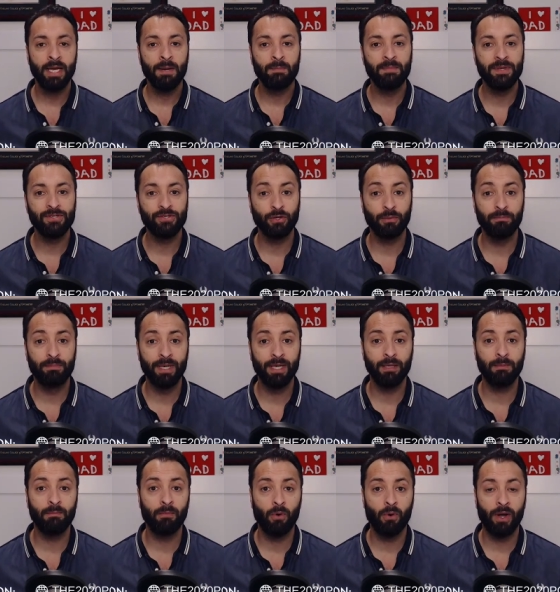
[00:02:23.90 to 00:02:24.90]
Mr.
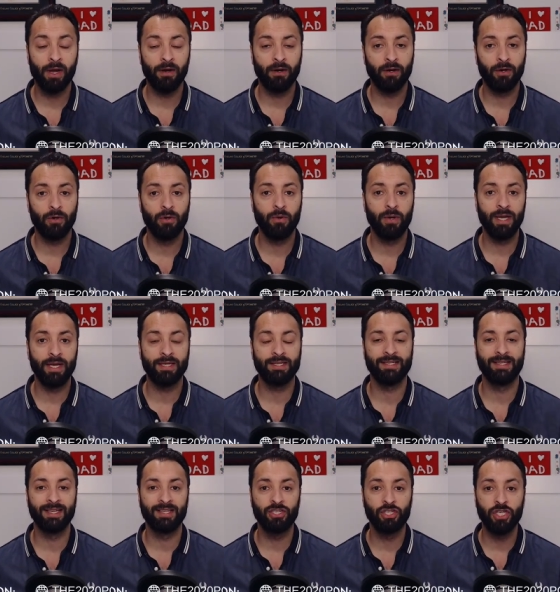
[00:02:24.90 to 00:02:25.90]
Bill Moyer, who
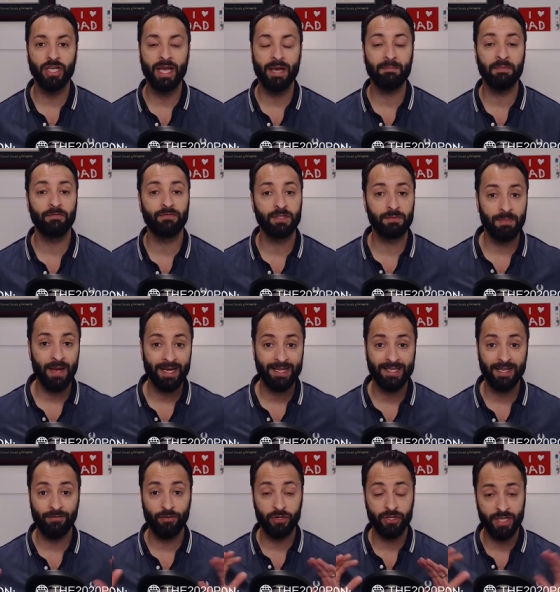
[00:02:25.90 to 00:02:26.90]
is the GM of
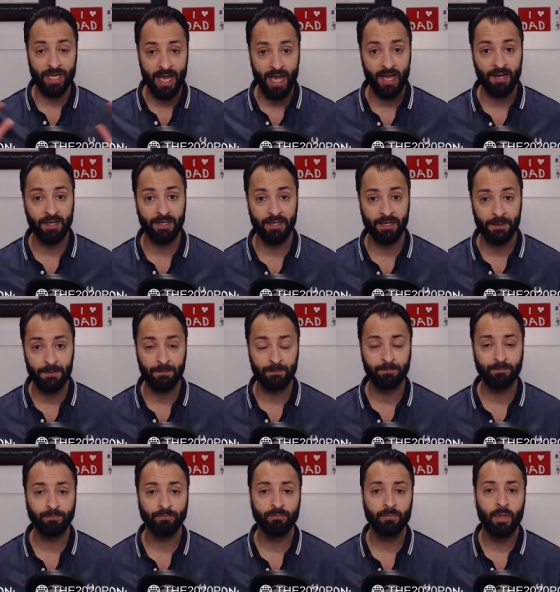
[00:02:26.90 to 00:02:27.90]
Specsavers Canada.
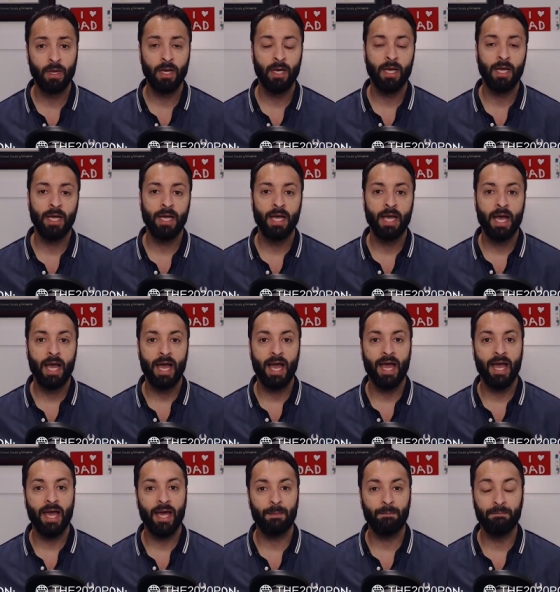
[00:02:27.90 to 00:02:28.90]

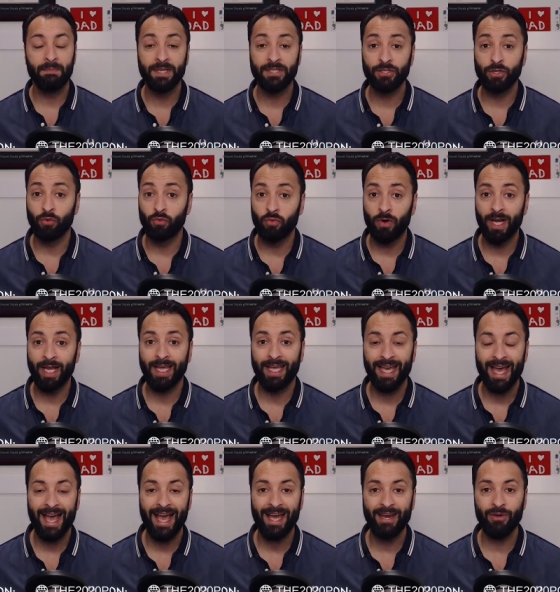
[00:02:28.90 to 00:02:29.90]
Mr. Rick
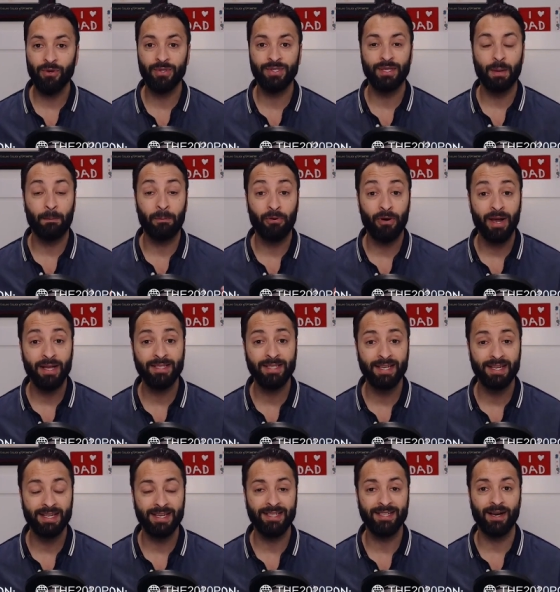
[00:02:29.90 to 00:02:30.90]
Gadd, who is the
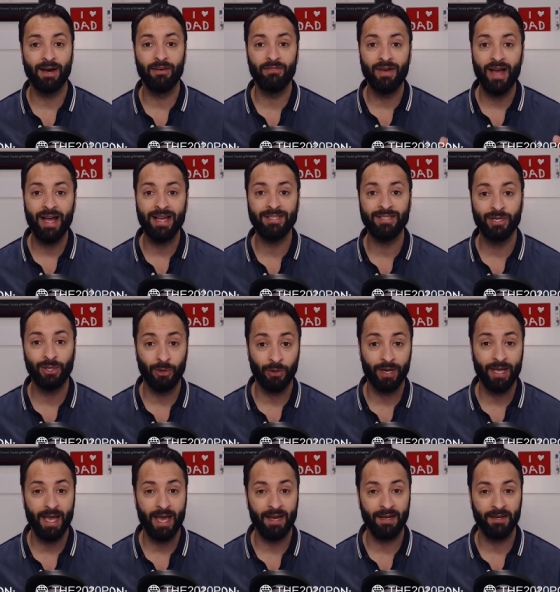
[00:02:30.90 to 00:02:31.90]
president of Essilor
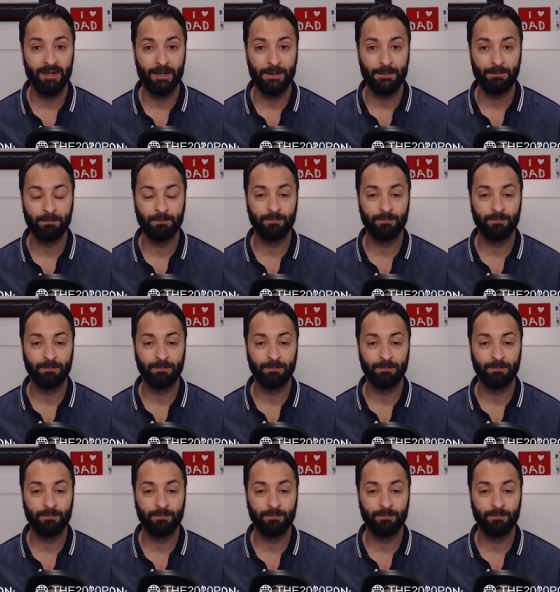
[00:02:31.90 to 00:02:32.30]
Canada.